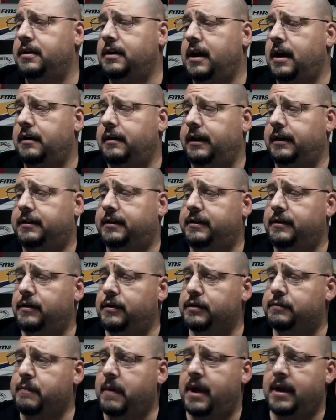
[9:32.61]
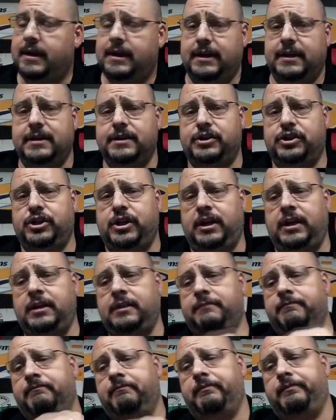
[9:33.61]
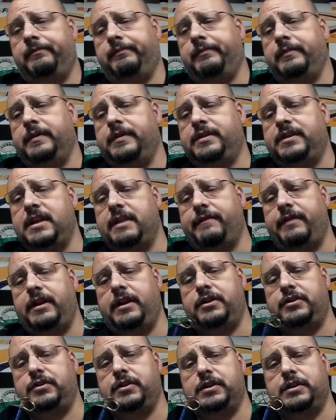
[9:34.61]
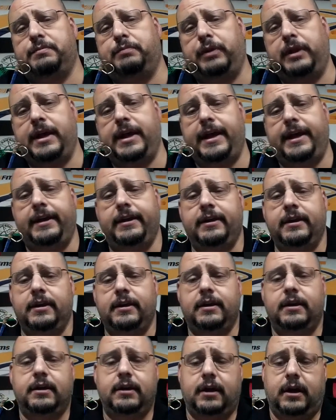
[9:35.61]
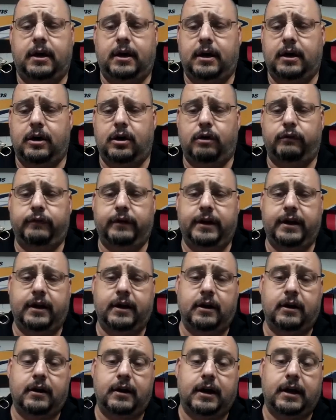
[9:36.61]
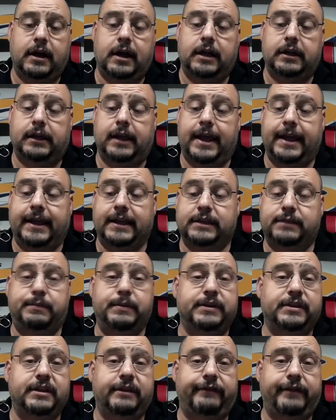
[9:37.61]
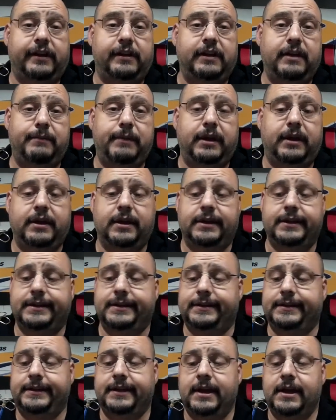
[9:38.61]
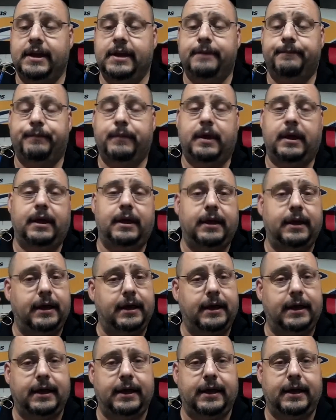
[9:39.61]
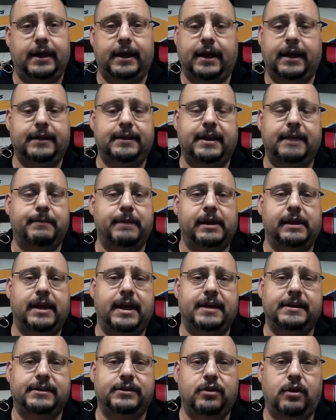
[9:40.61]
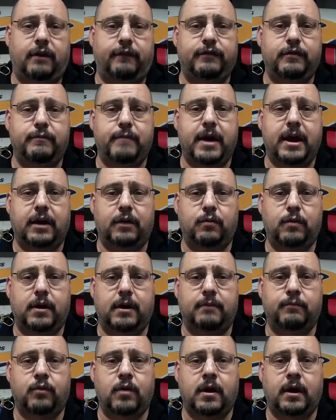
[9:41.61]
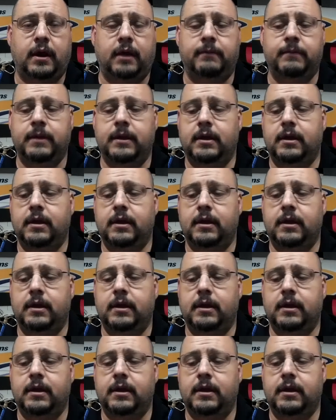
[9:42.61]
Eachine 7-inch display over here. I like it specifically because I got to take my glasses off no matter what I'm running,